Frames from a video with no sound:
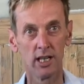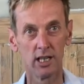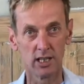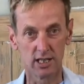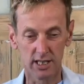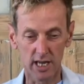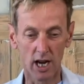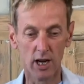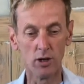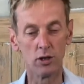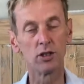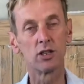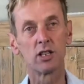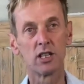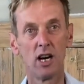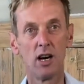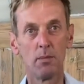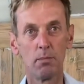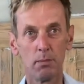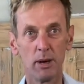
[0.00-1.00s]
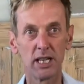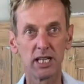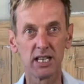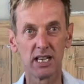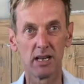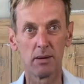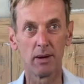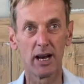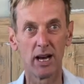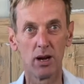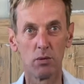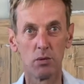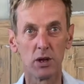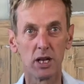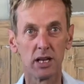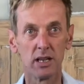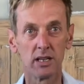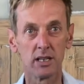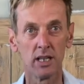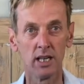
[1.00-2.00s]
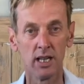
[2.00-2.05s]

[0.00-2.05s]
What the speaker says: Don't start messing about with it.